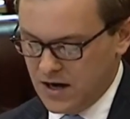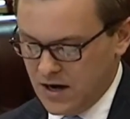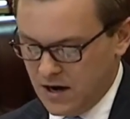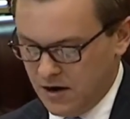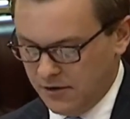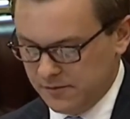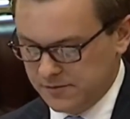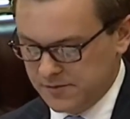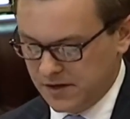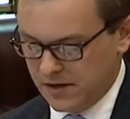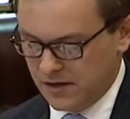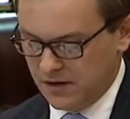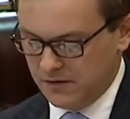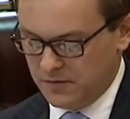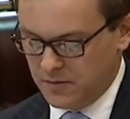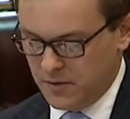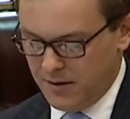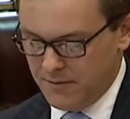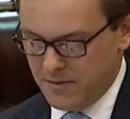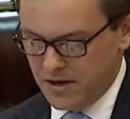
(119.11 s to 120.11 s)
are observed
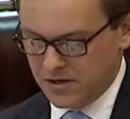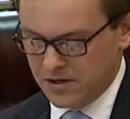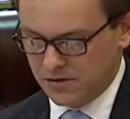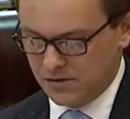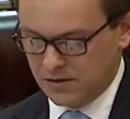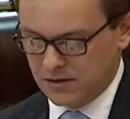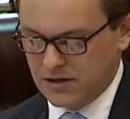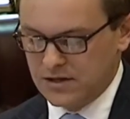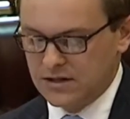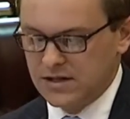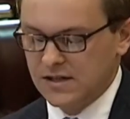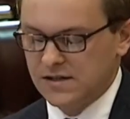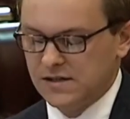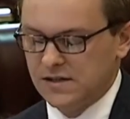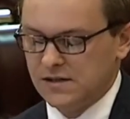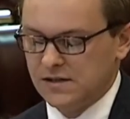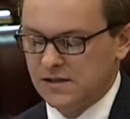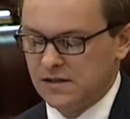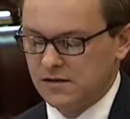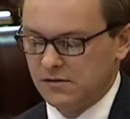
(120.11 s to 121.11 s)
by measuring the
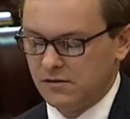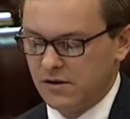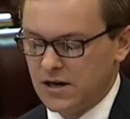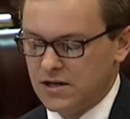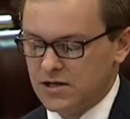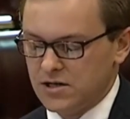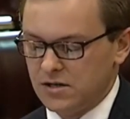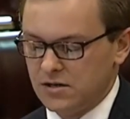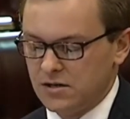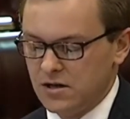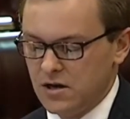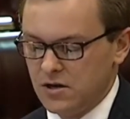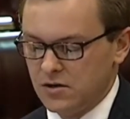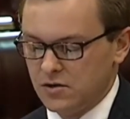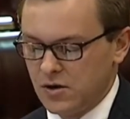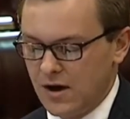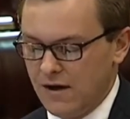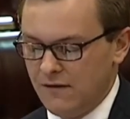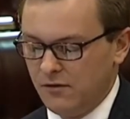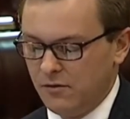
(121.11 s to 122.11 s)
distance and direction
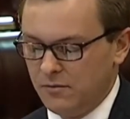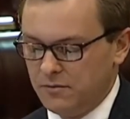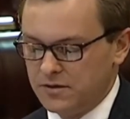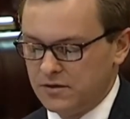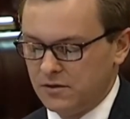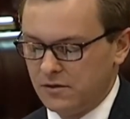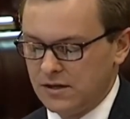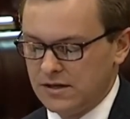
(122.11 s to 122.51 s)
travelled between